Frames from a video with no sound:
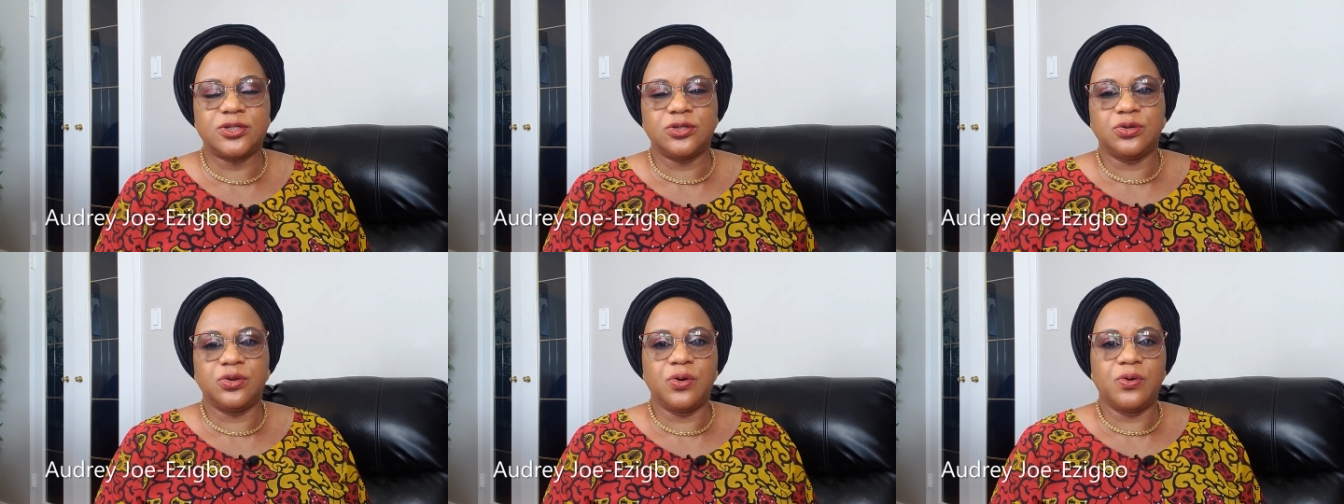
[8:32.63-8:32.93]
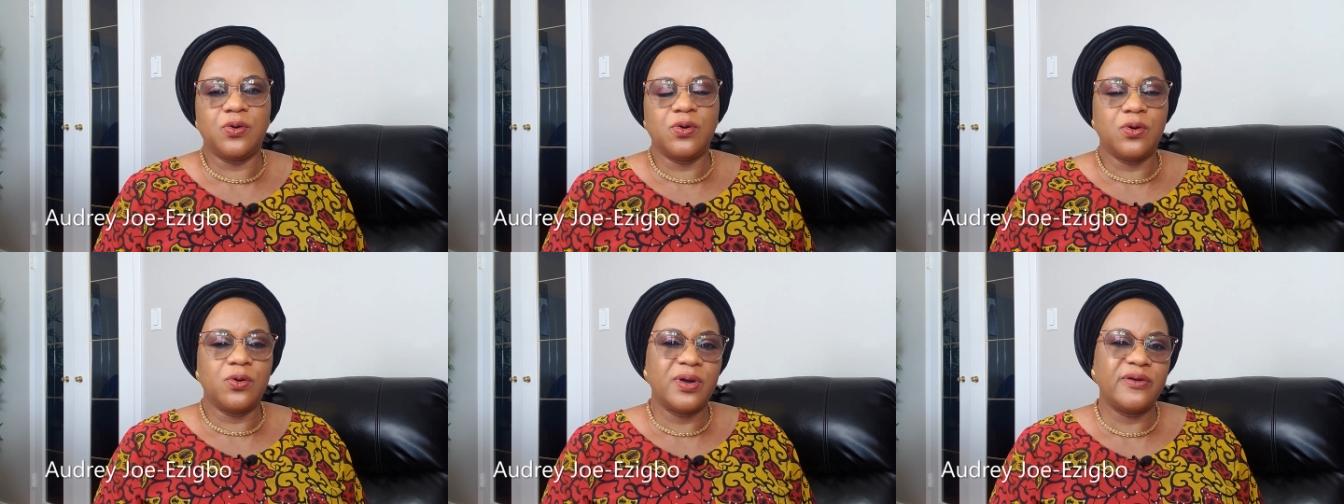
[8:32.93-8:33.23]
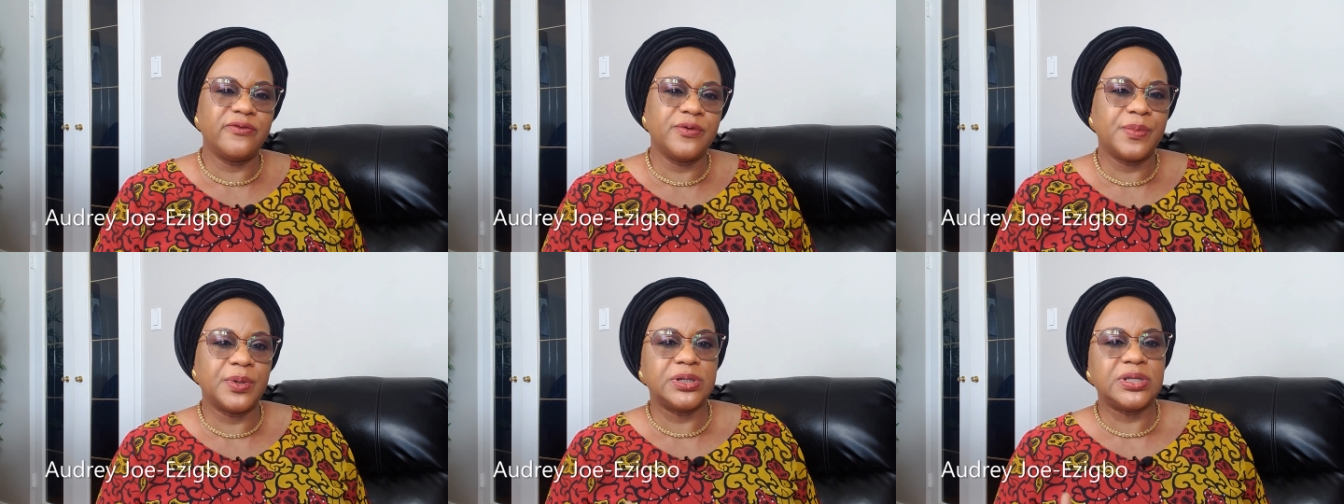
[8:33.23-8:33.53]
You know,
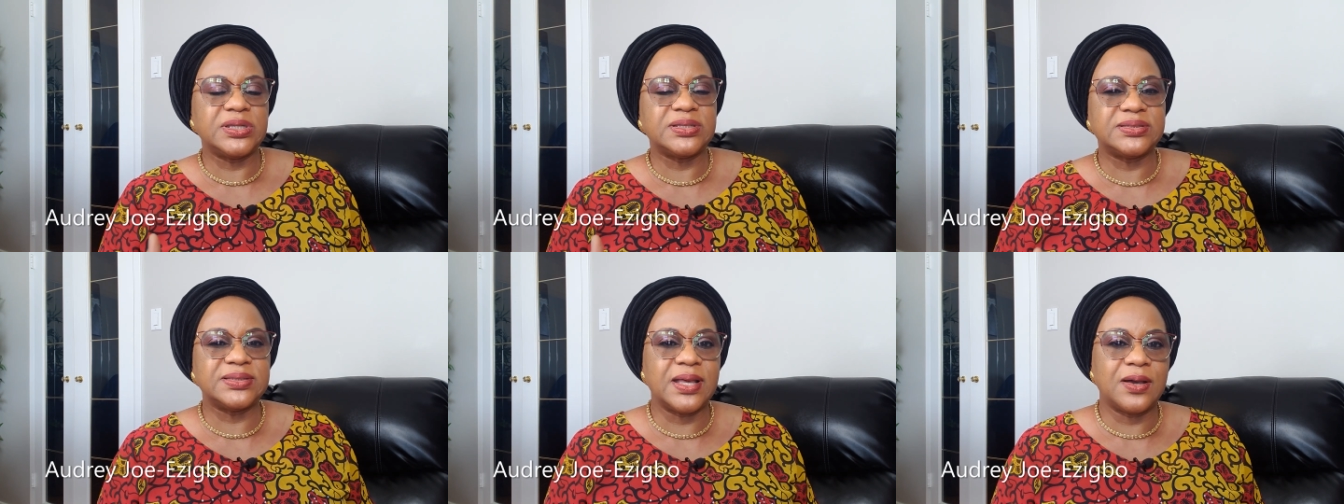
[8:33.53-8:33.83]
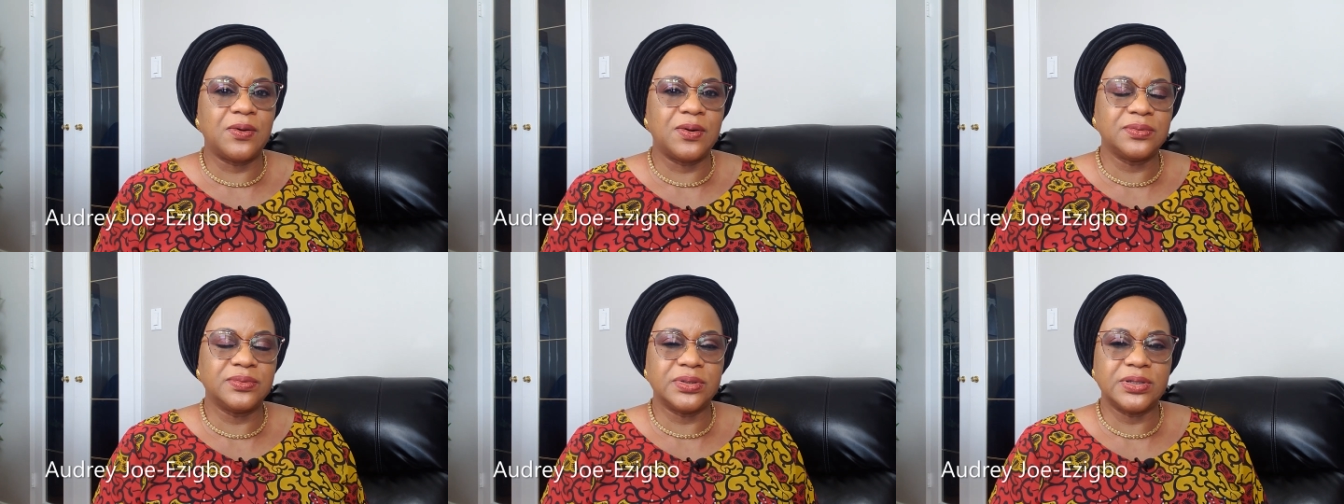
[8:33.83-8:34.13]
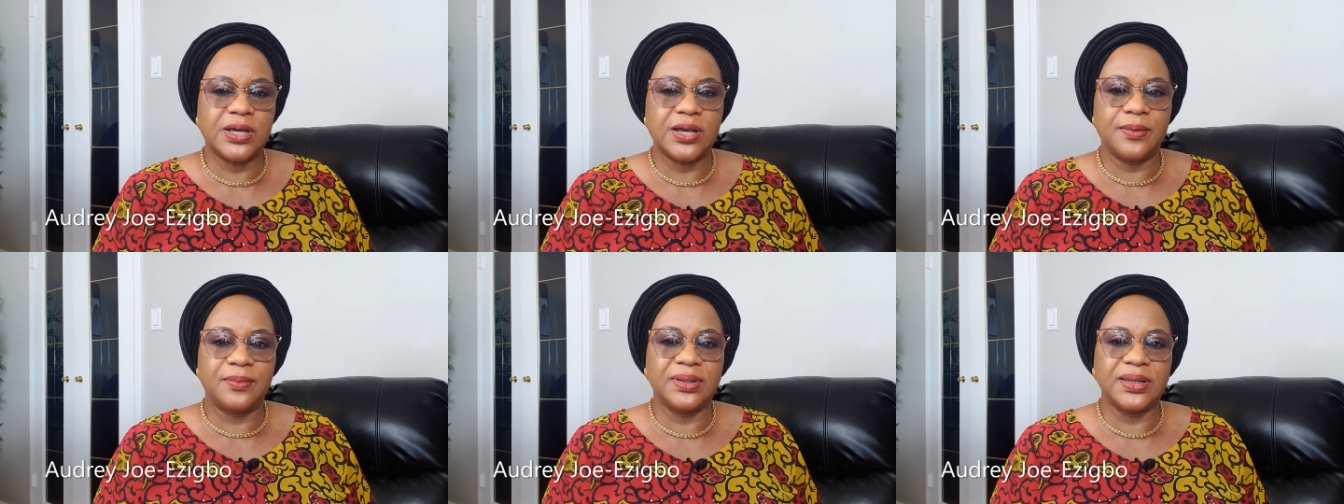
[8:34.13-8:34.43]
everybody's now
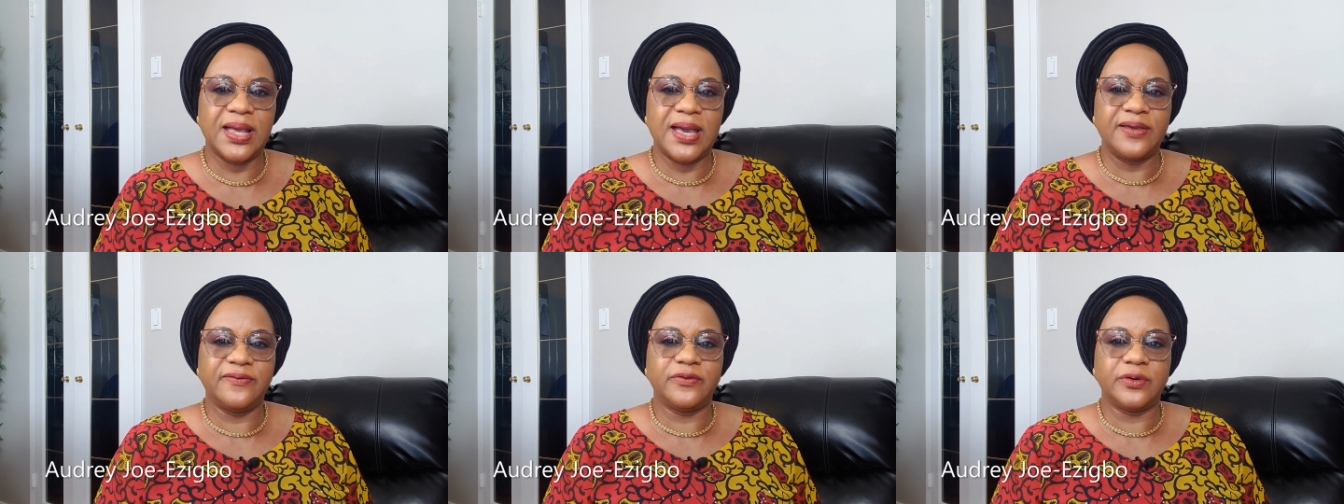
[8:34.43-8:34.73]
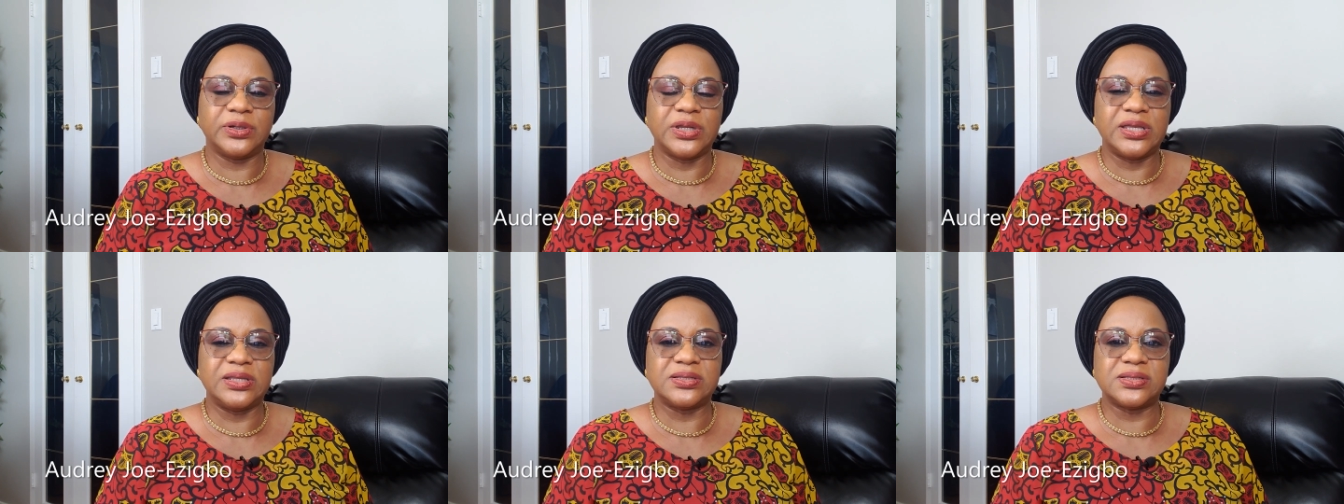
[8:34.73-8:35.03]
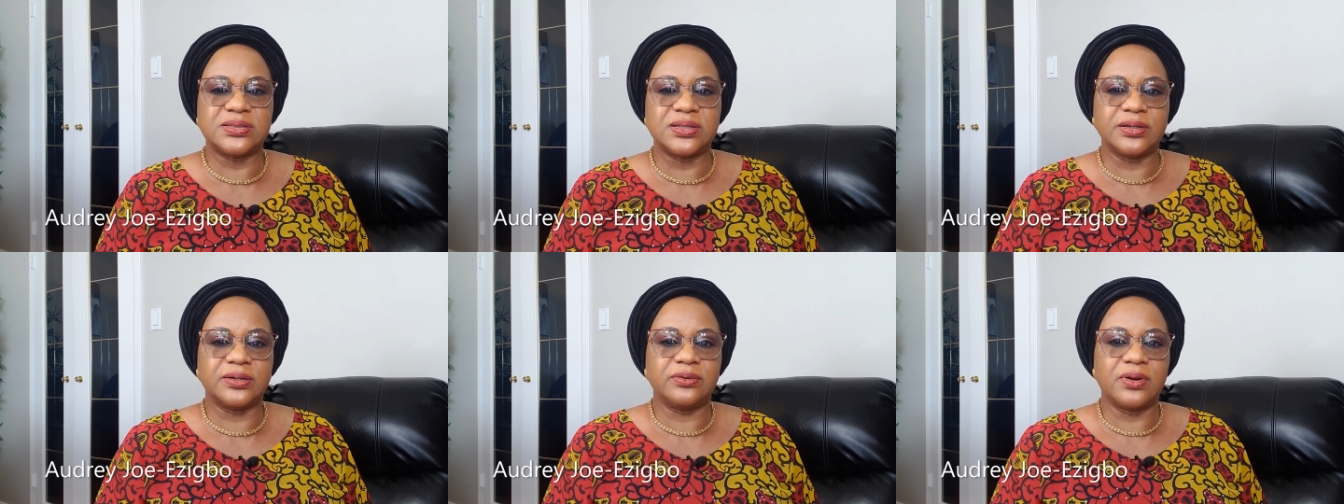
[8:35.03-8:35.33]
um, live on
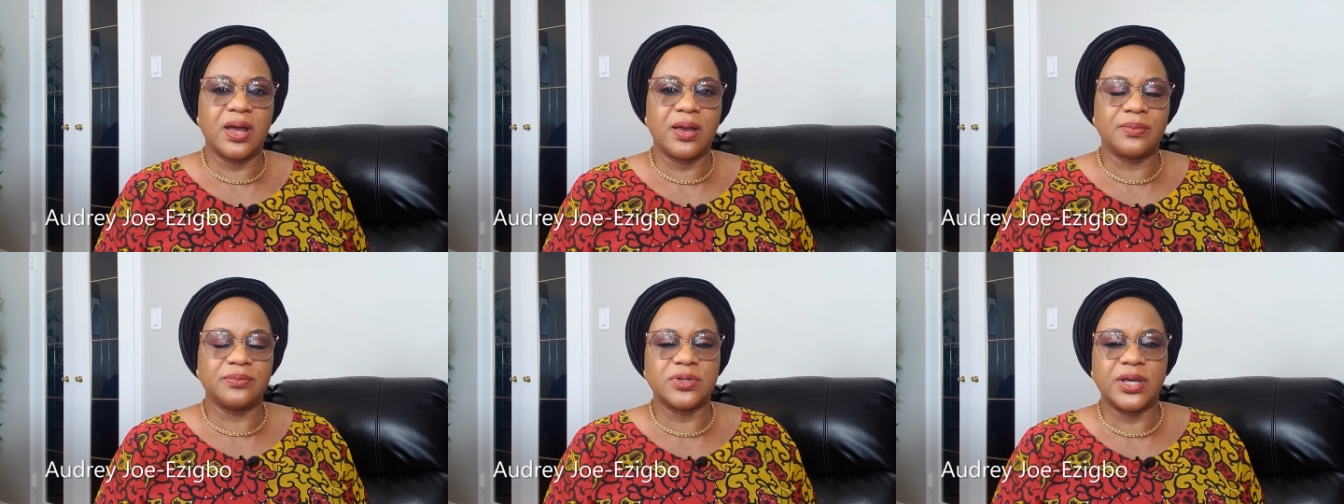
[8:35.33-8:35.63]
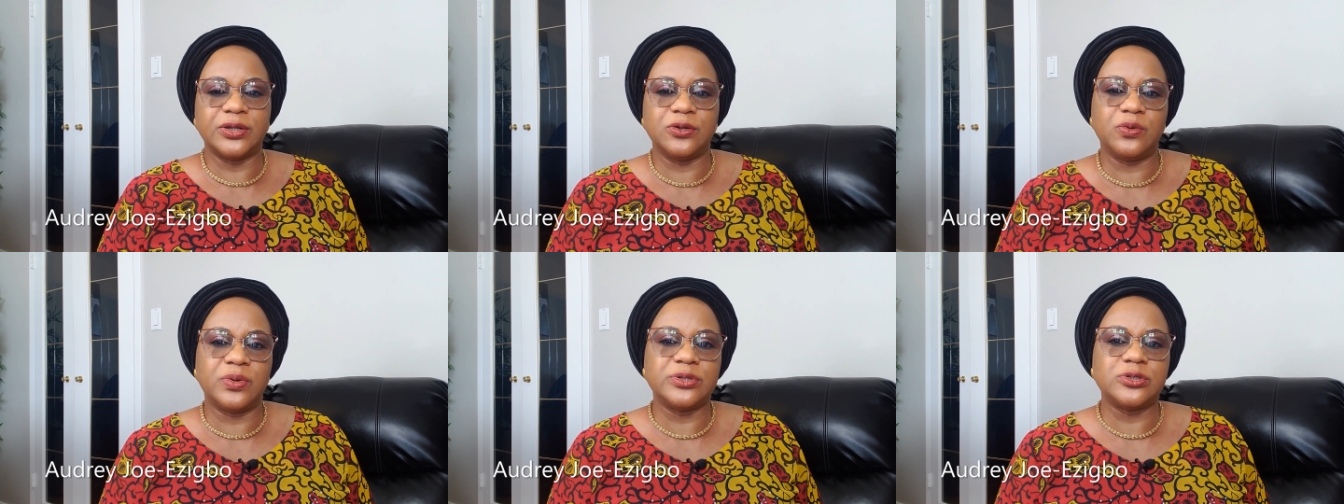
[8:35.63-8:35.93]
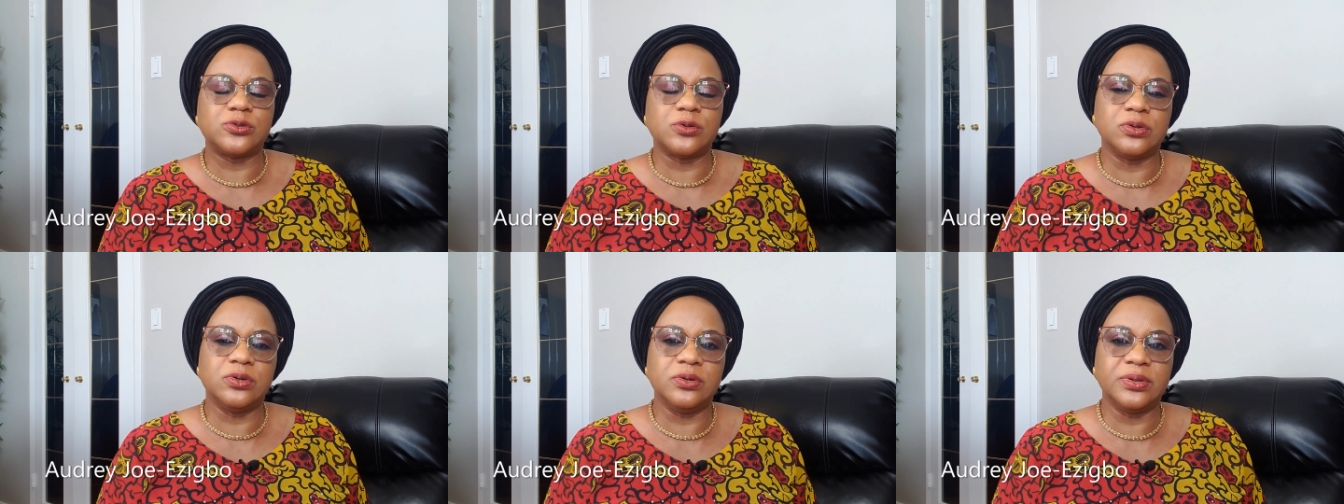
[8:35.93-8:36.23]
Instagram. I don't
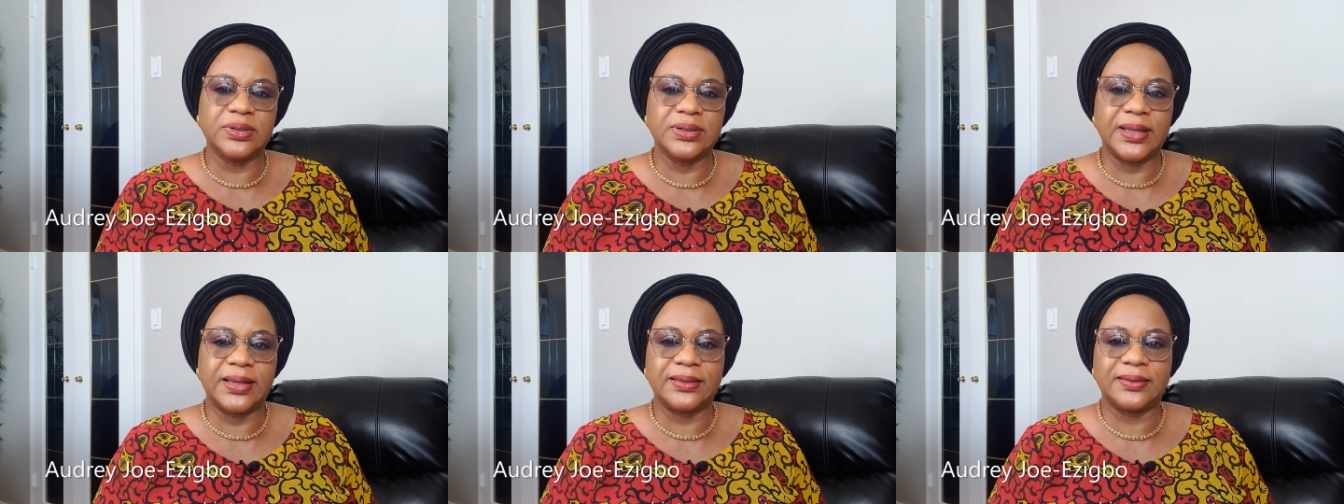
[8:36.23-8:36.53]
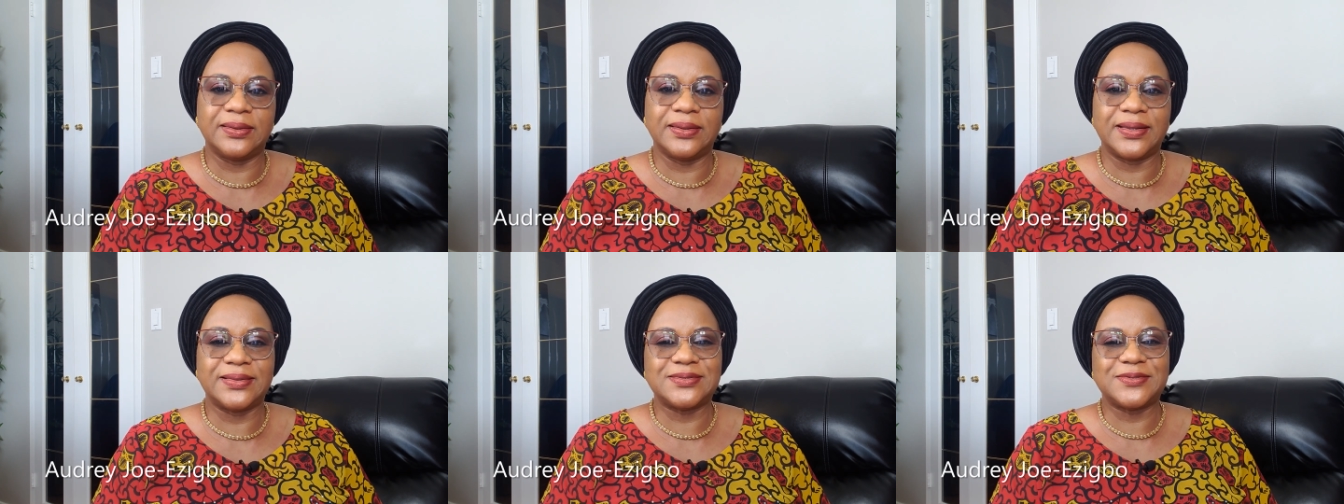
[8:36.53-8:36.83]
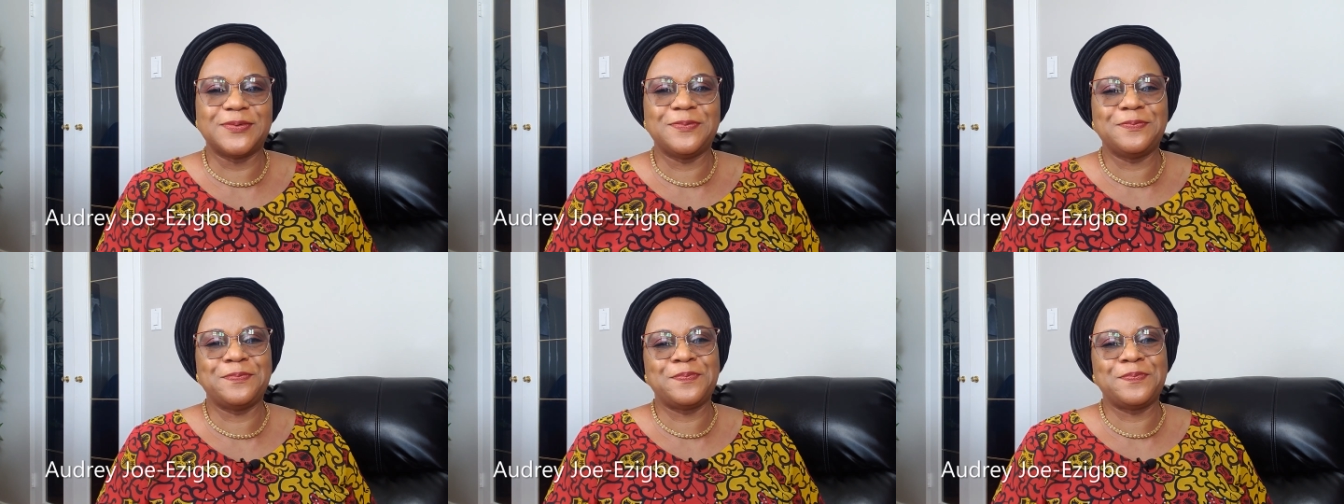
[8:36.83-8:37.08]
want to look like that.